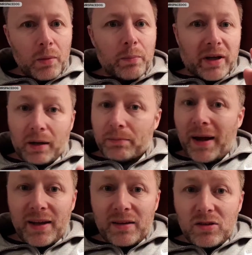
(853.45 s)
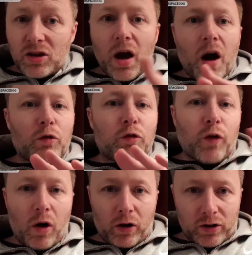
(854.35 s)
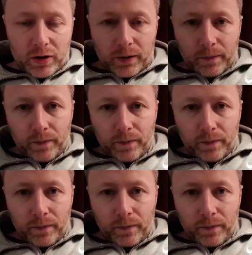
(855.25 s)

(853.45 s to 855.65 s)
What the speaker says: but your mind fucked.